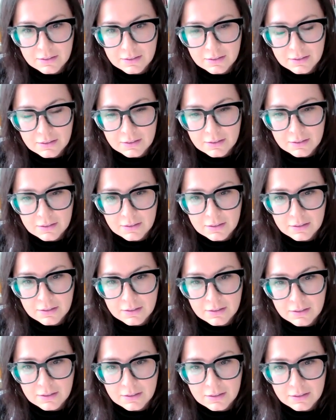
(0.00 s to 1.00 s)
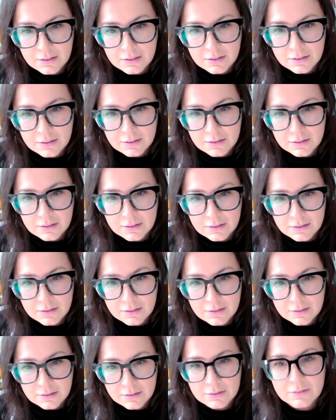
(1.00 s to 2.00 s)

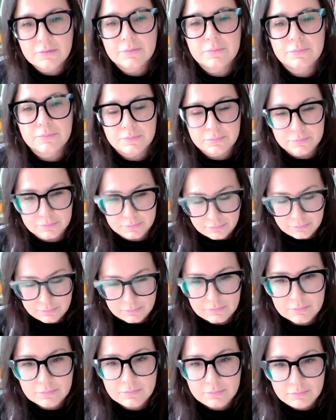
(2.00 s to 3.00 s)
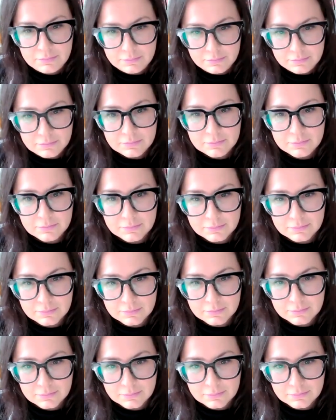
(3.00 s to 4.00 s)

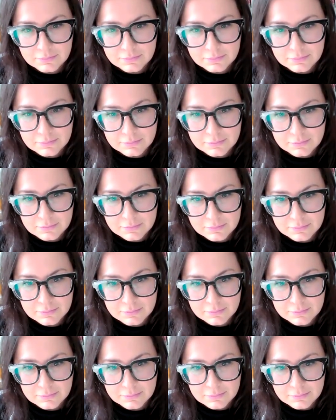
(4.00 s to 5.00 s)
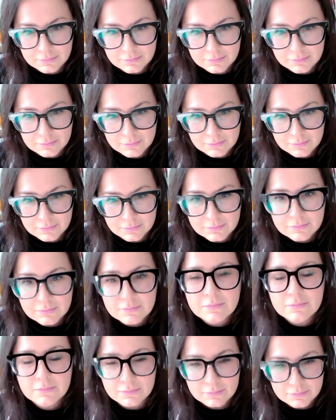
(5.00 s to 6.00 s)

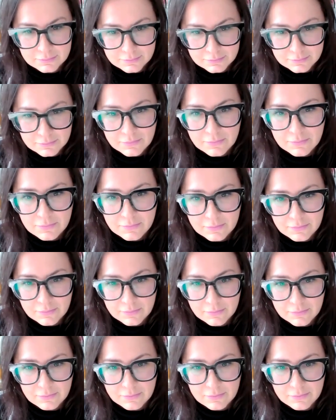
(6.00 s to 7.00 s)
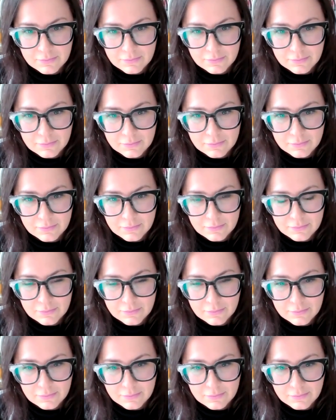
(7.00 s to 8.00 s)
(silent)